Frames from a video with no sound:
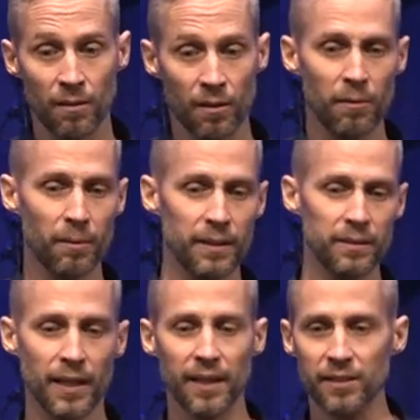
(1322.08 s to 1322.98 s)
oh,
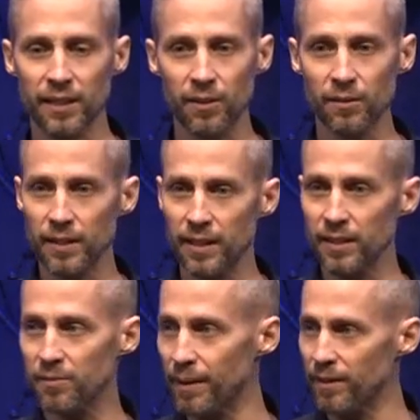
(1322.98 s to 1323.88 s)
well, I guess I don't need
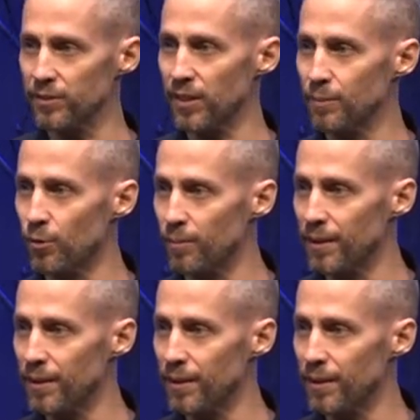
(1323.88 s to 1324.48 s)
this marriage anymore